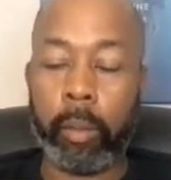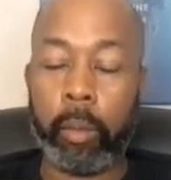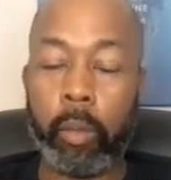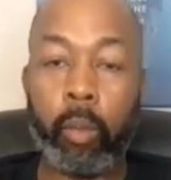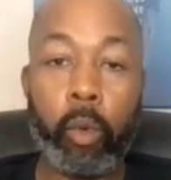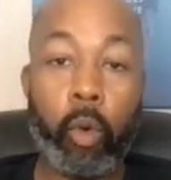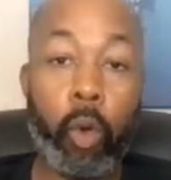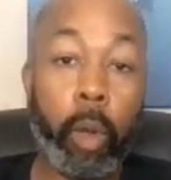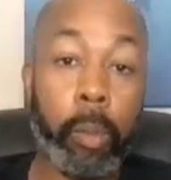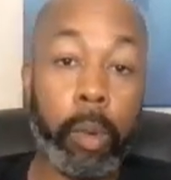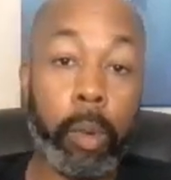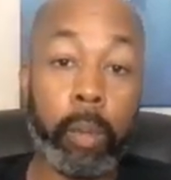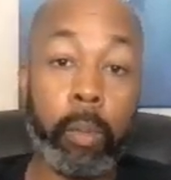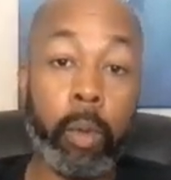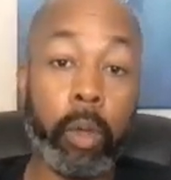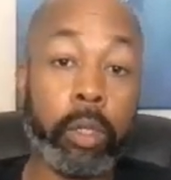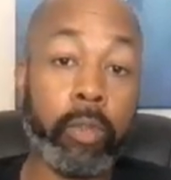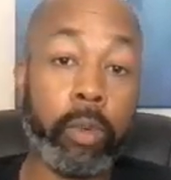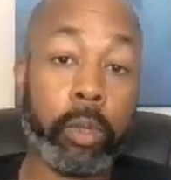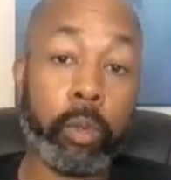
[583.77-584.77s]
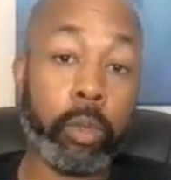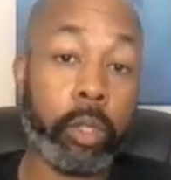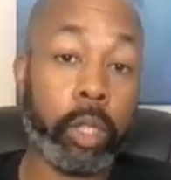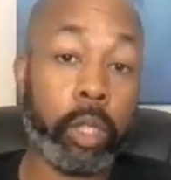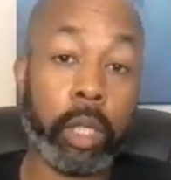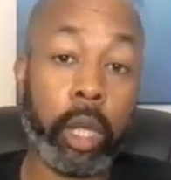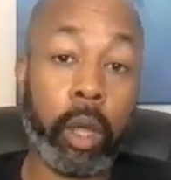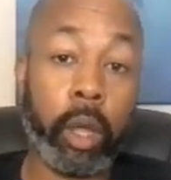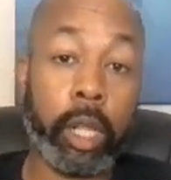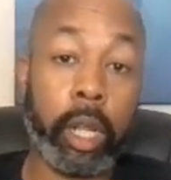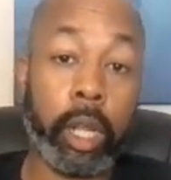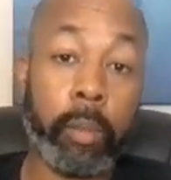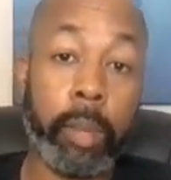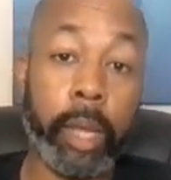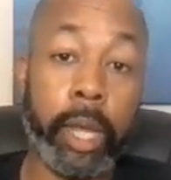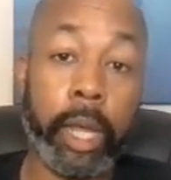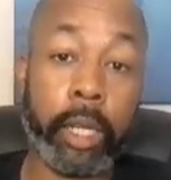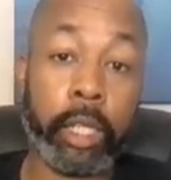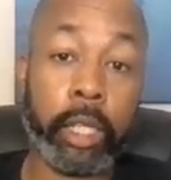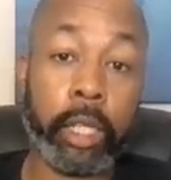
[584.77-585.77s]
Normally, most of us would just call that a
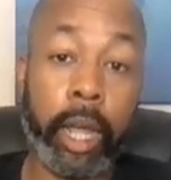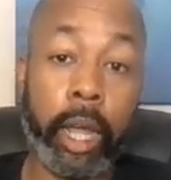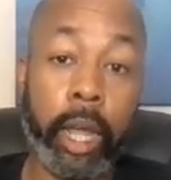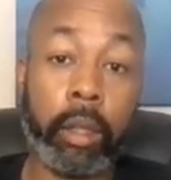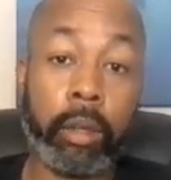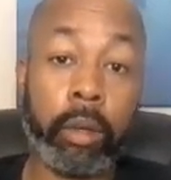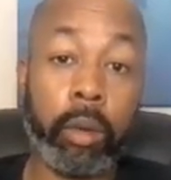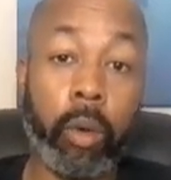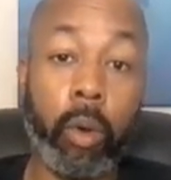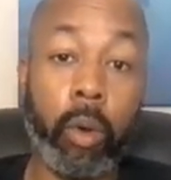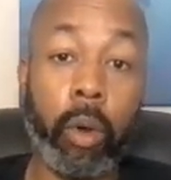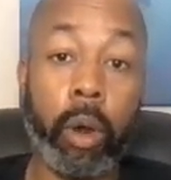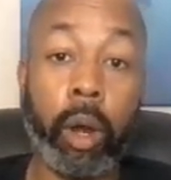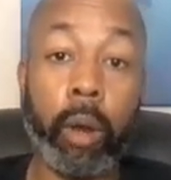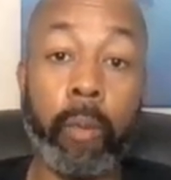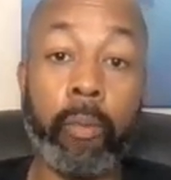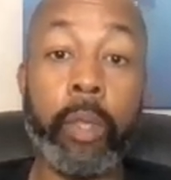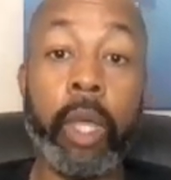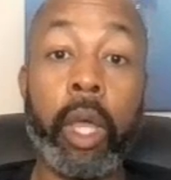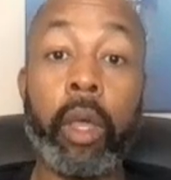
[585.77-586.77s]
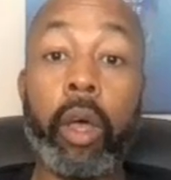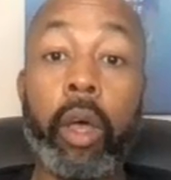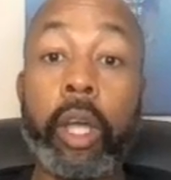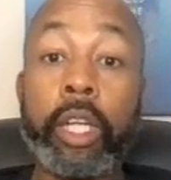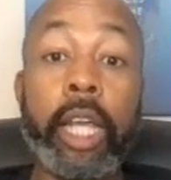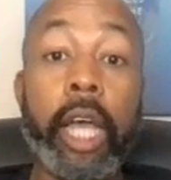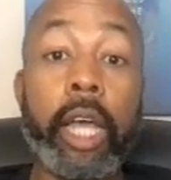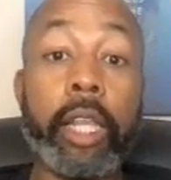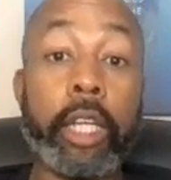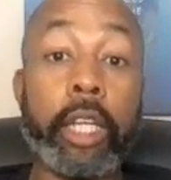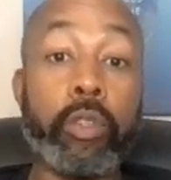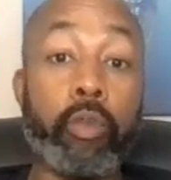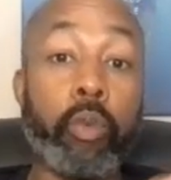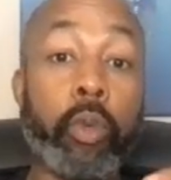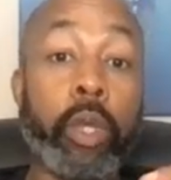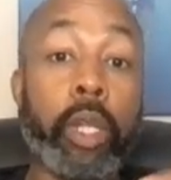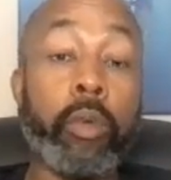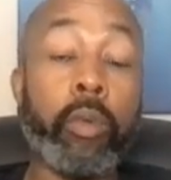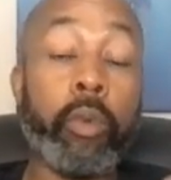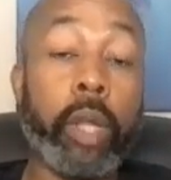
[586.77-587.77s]
bad child, or a child that's
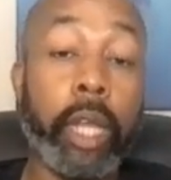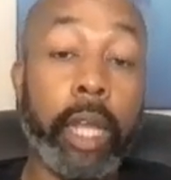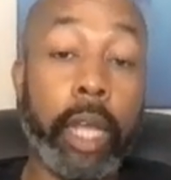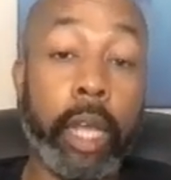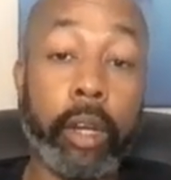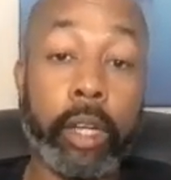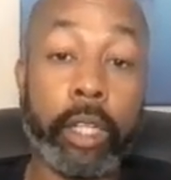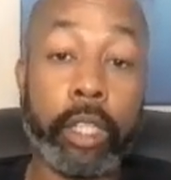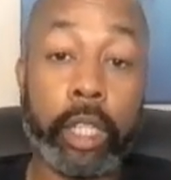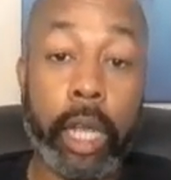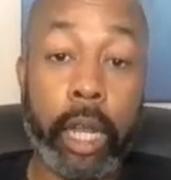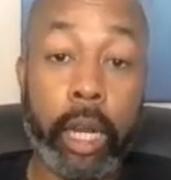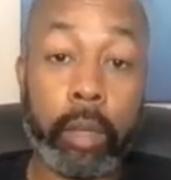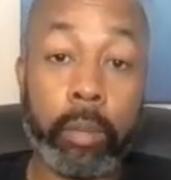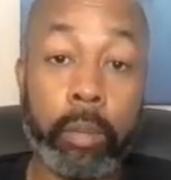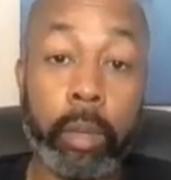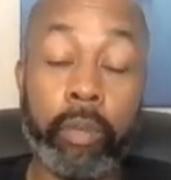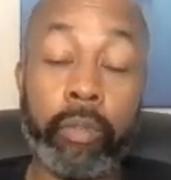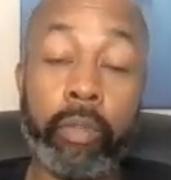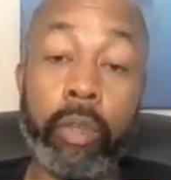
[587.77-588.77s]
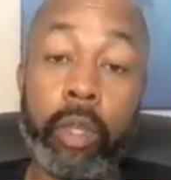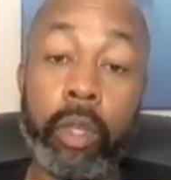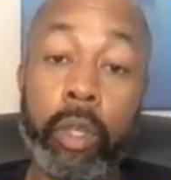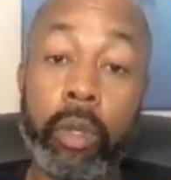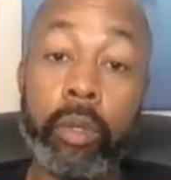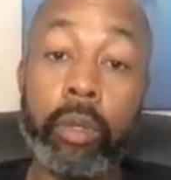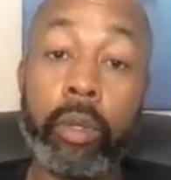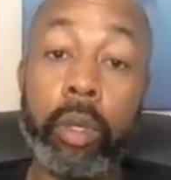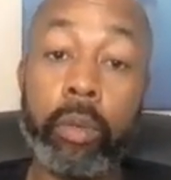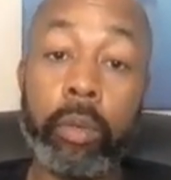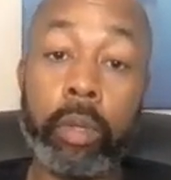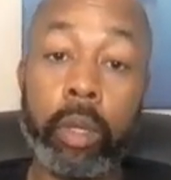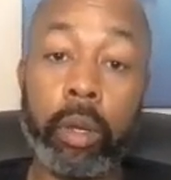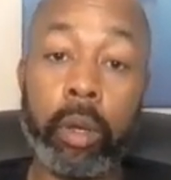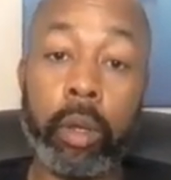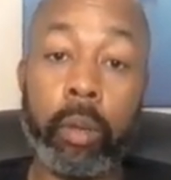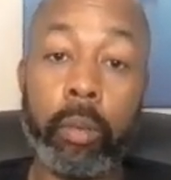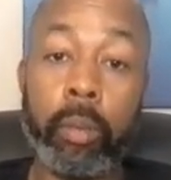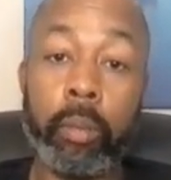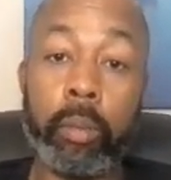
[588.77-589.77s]
really, really energetic. But for you,
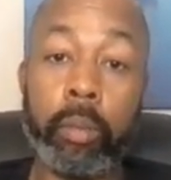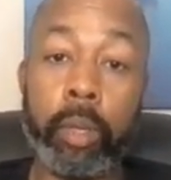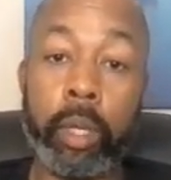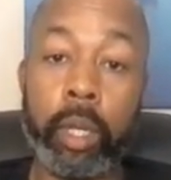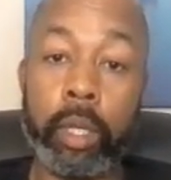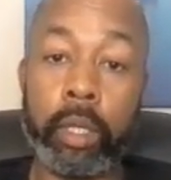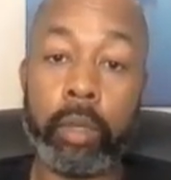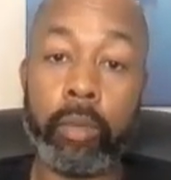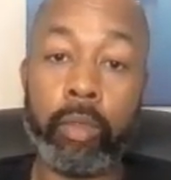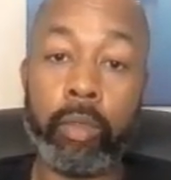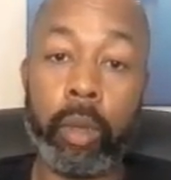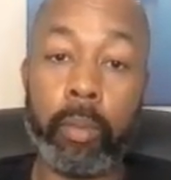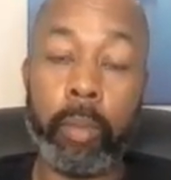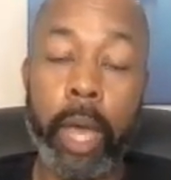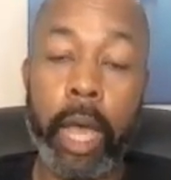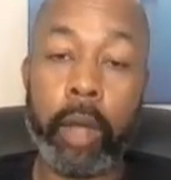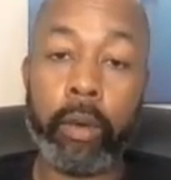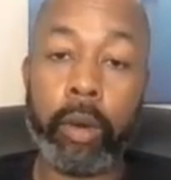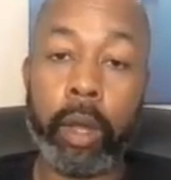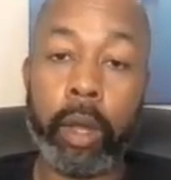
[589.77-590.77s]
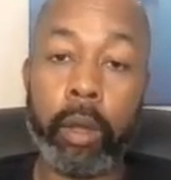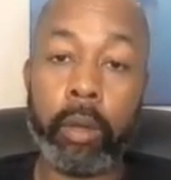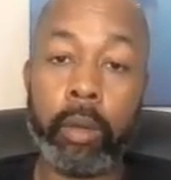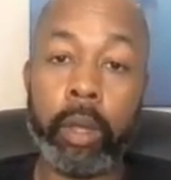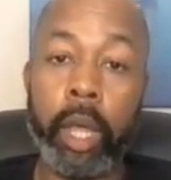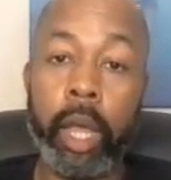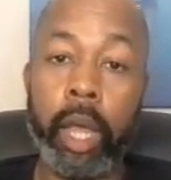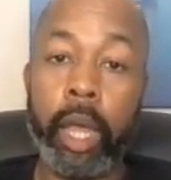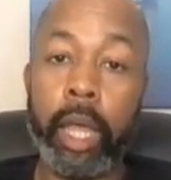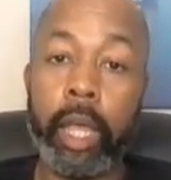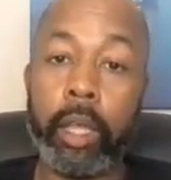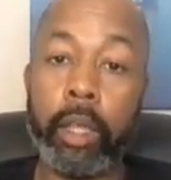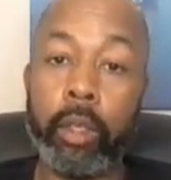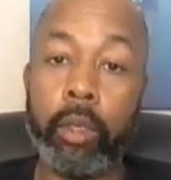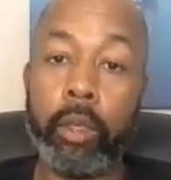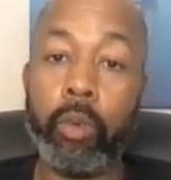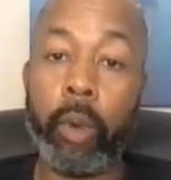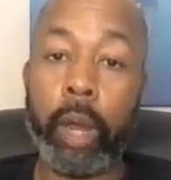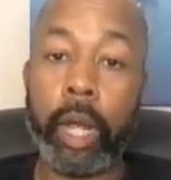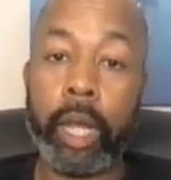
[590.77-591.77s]
because of your background,
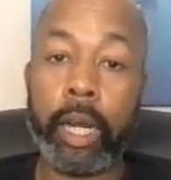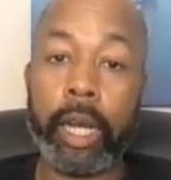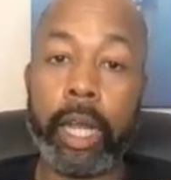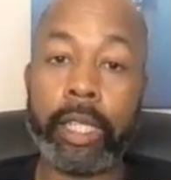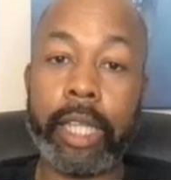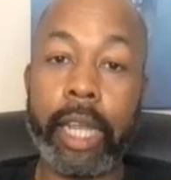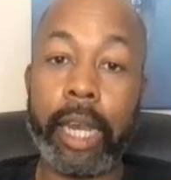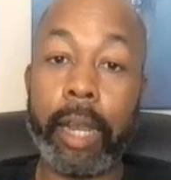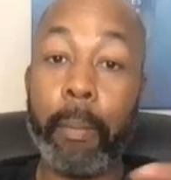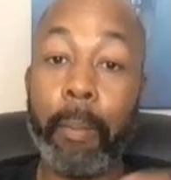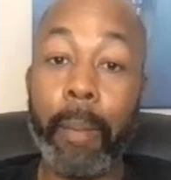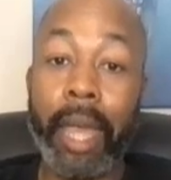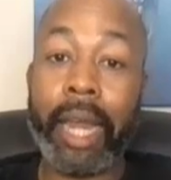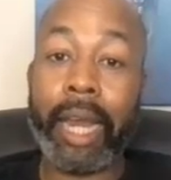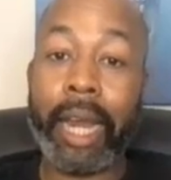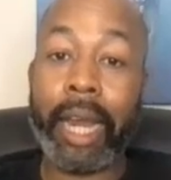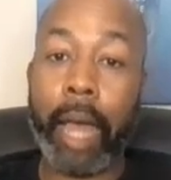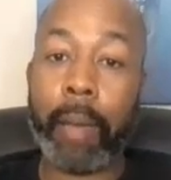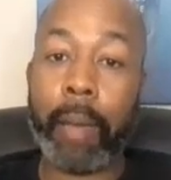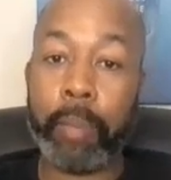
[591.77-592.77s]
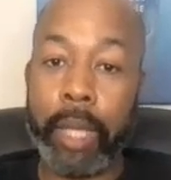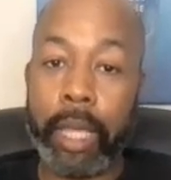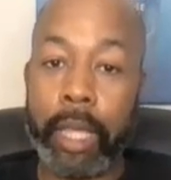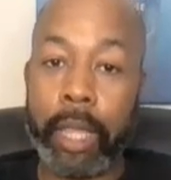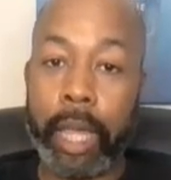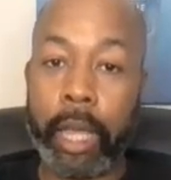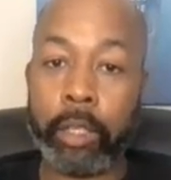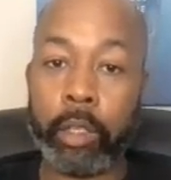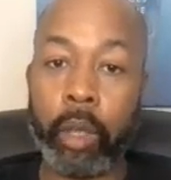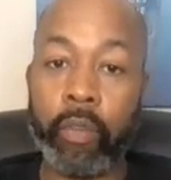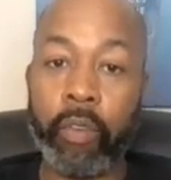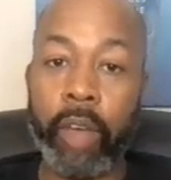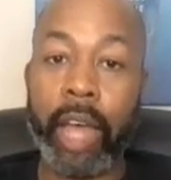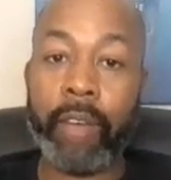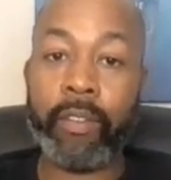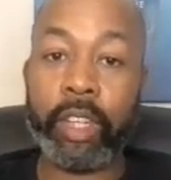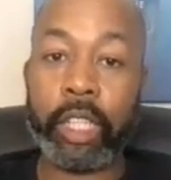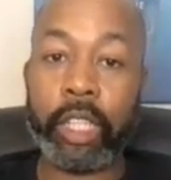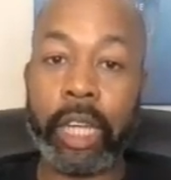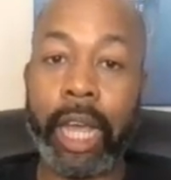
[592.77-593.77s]
you recognize that it may not be that. So if I
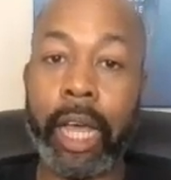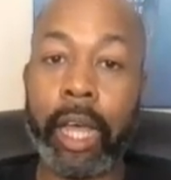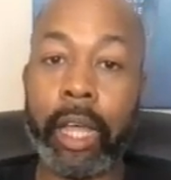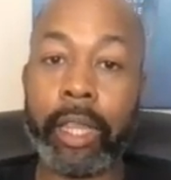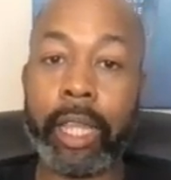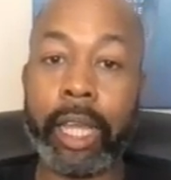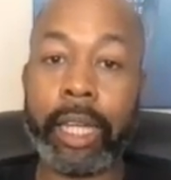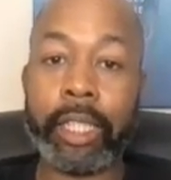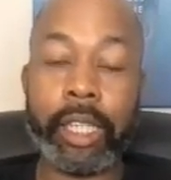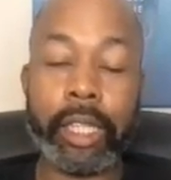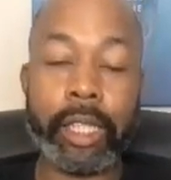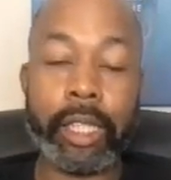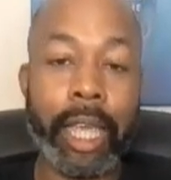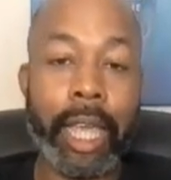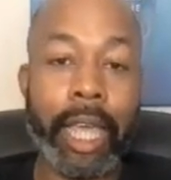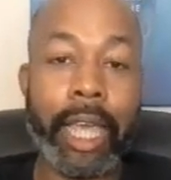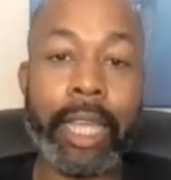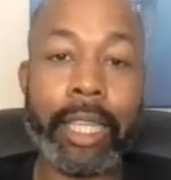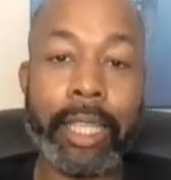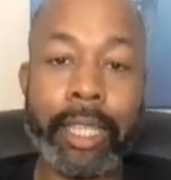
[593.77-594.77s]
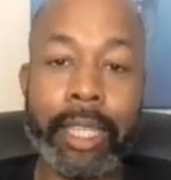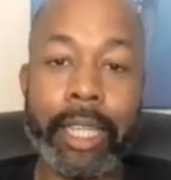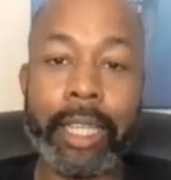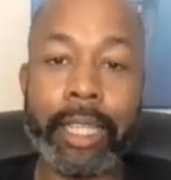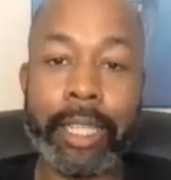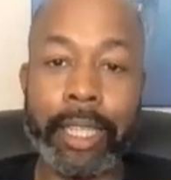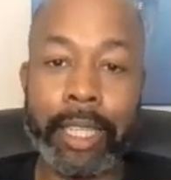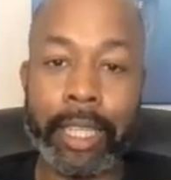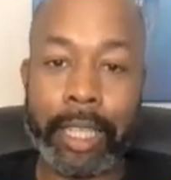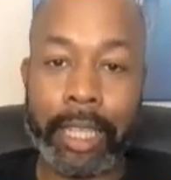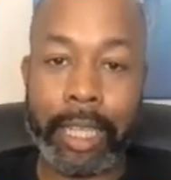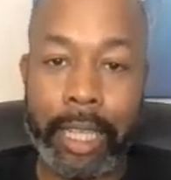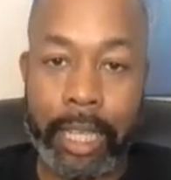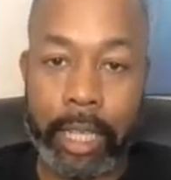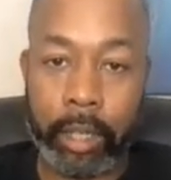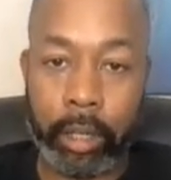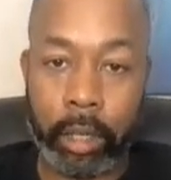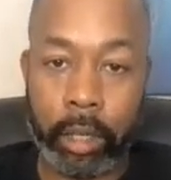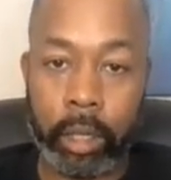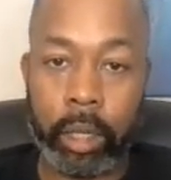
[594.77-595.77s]
have a child that just can't sit
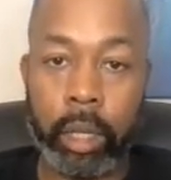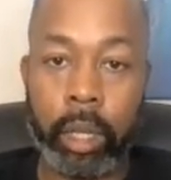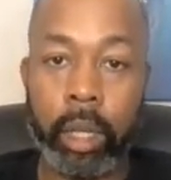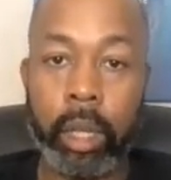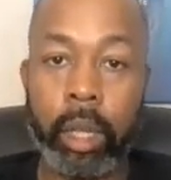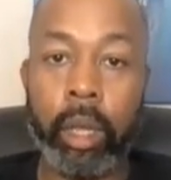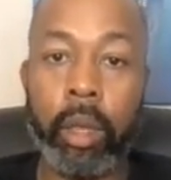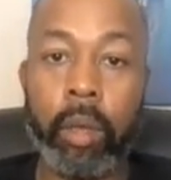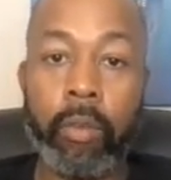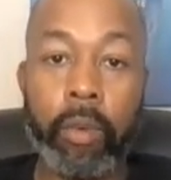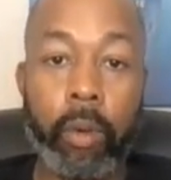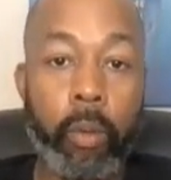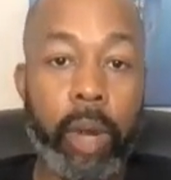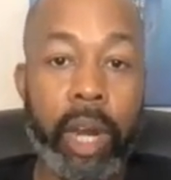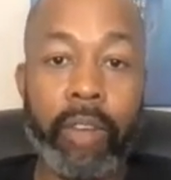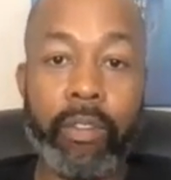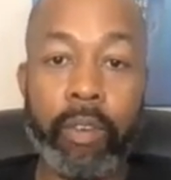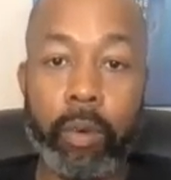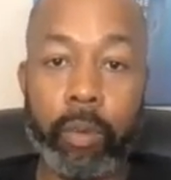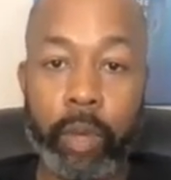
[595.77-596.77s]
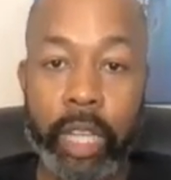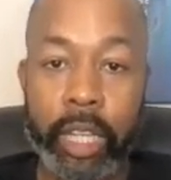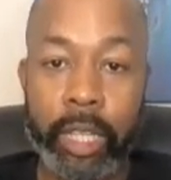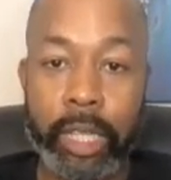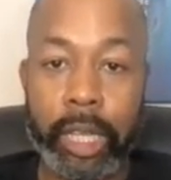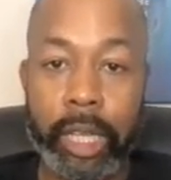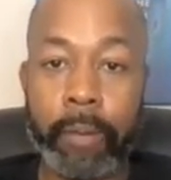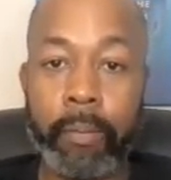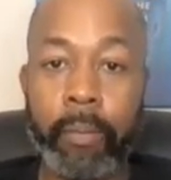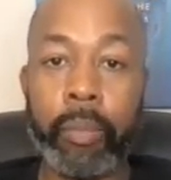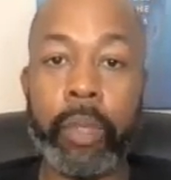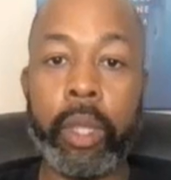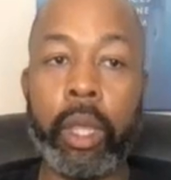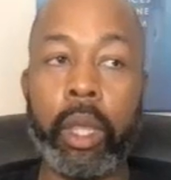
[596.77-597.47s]
still for whatever reason,